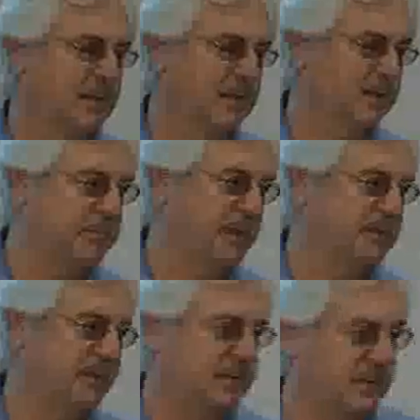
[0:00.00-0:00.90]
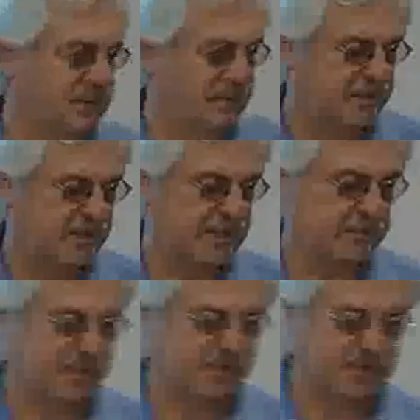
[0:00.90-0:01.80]
It makes
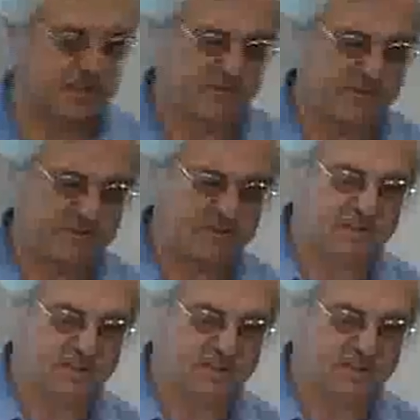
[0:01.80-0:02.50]
that much difference.